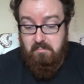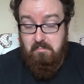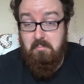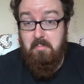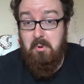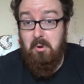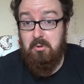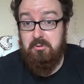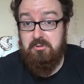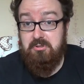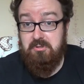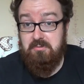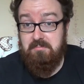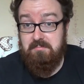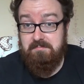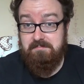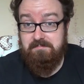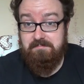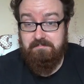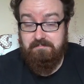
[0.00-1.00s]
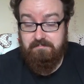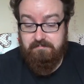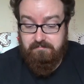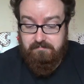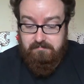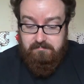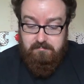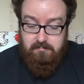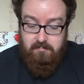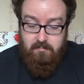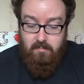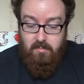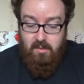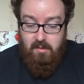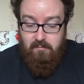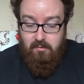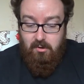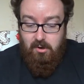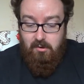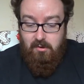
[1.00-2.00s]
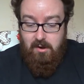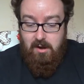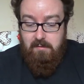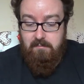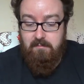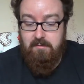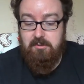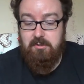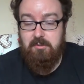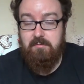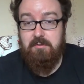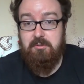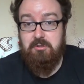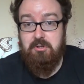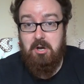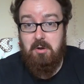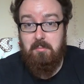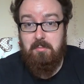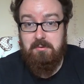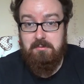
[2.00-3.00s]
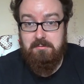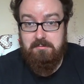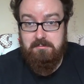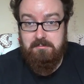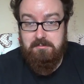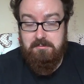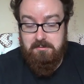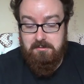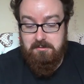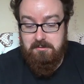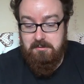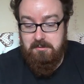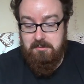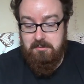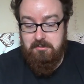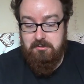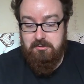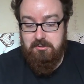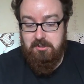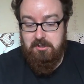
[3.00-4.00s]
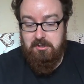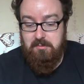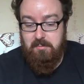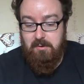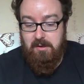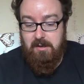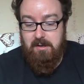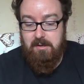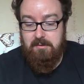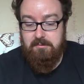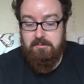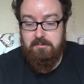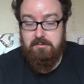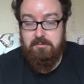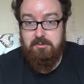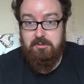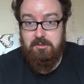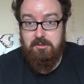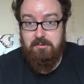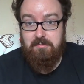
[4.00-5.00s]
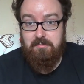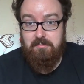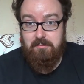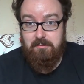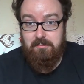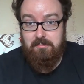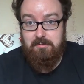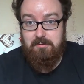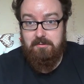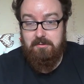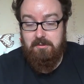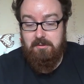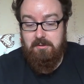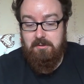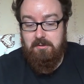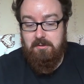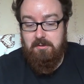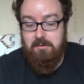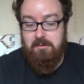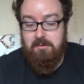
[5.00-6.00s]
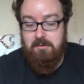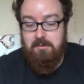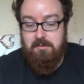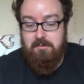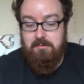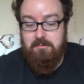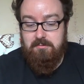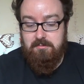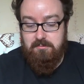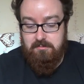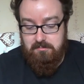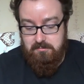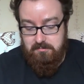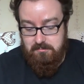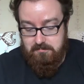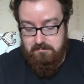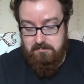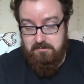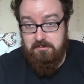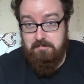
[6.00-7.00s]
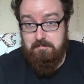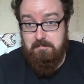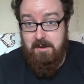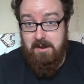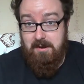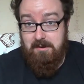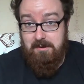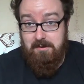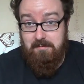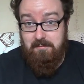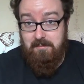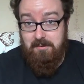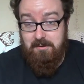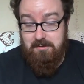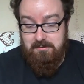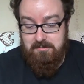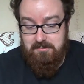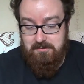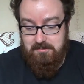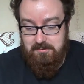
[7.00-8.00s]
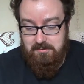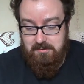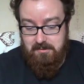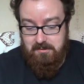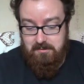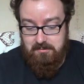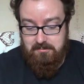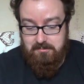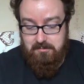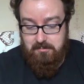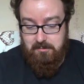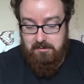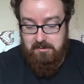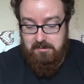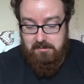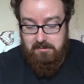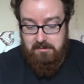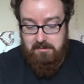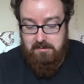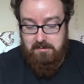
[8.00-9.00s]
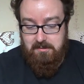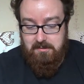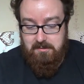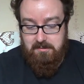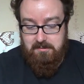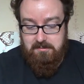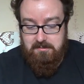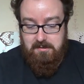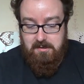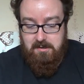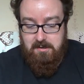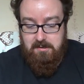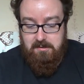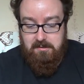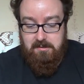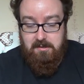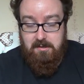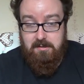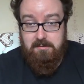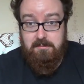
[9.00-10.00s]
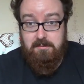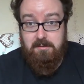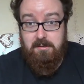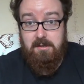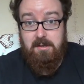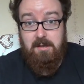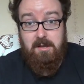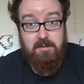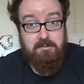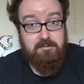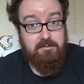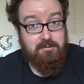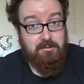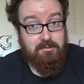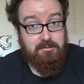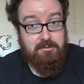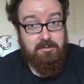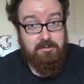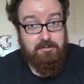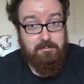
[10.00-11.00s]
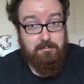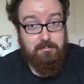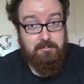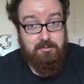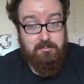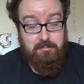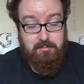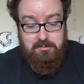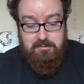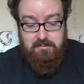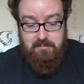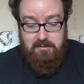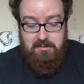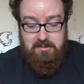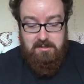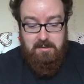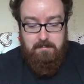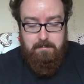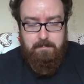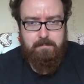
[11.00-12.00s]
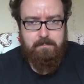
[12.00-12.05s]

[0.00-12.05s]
But they're alright, they do the job. Cheap and cheerful. So I'm just packing this as quickly as I can. That's to not take up too much of your time.